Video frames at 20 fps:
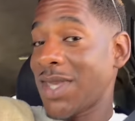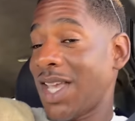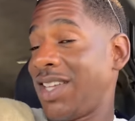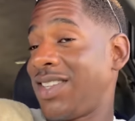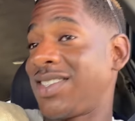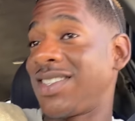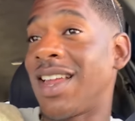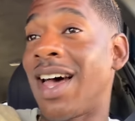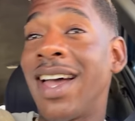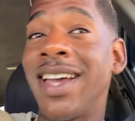
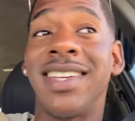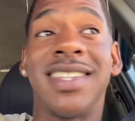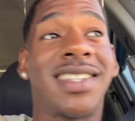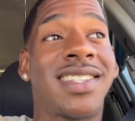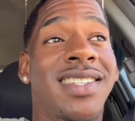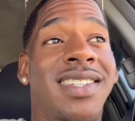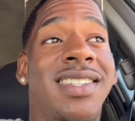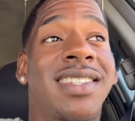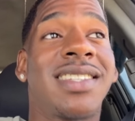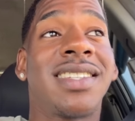It's
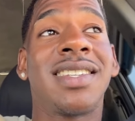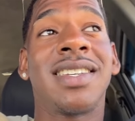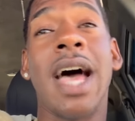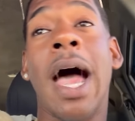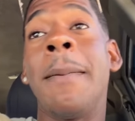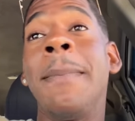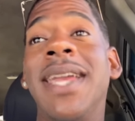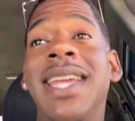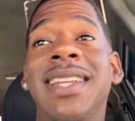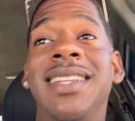nice.
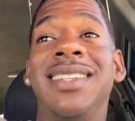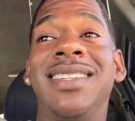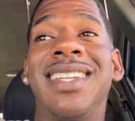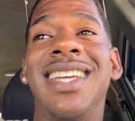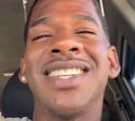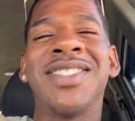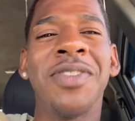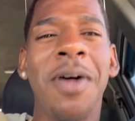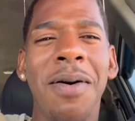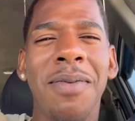I
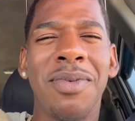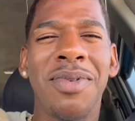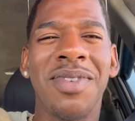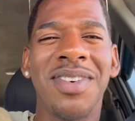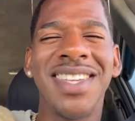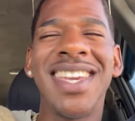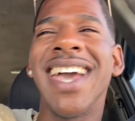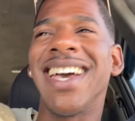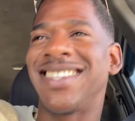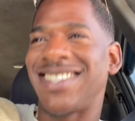mean, it's not.
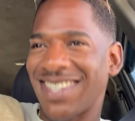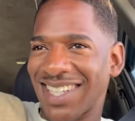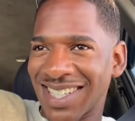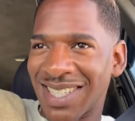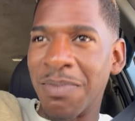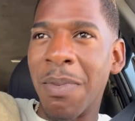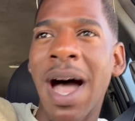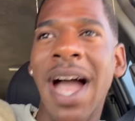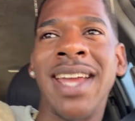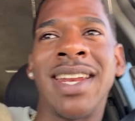Yes,
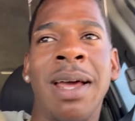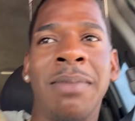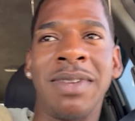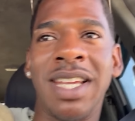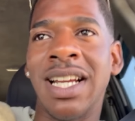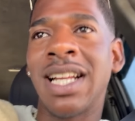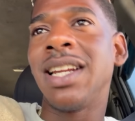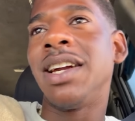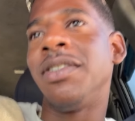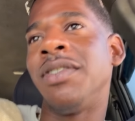it's mine. I'm
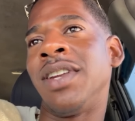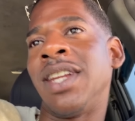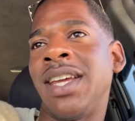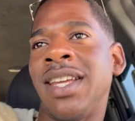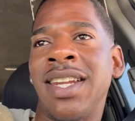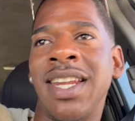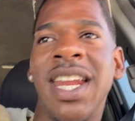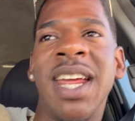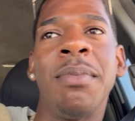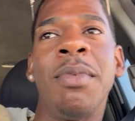declaring it
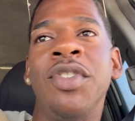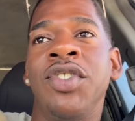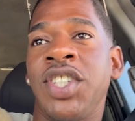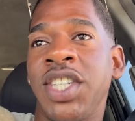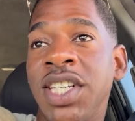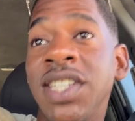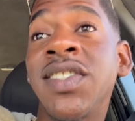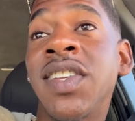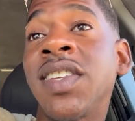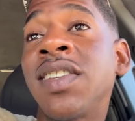in the name of
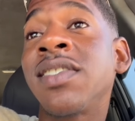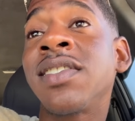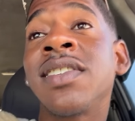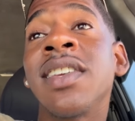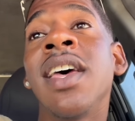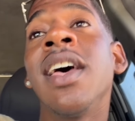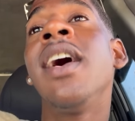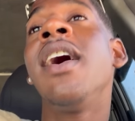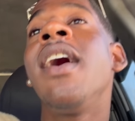Jesus.